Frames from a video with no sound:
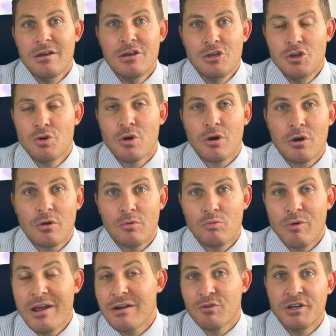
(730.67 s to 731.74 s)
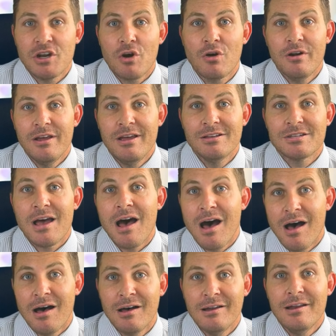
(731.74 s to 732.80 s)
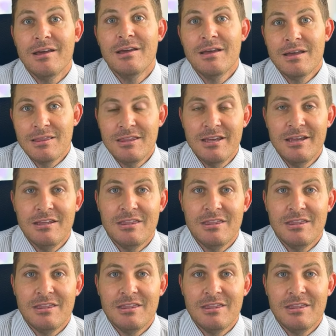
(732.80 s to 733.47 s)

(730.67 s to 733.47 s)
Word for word: your rate of return is on the,